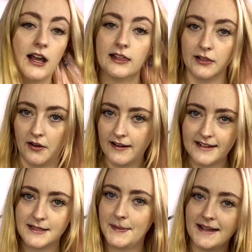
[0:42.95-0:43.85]
a lot
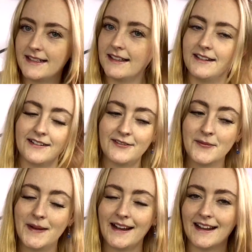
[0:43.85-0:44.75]
it's basically not
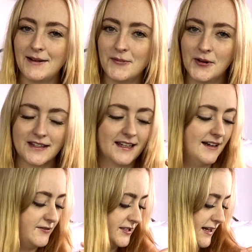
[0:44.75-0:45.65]
even pink anymore it's
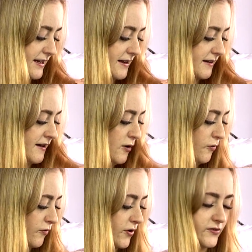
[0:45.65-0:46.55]
kind of just like a
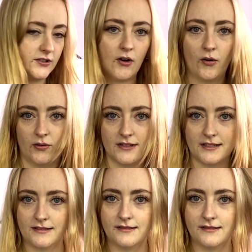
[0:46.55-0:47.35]
rose gold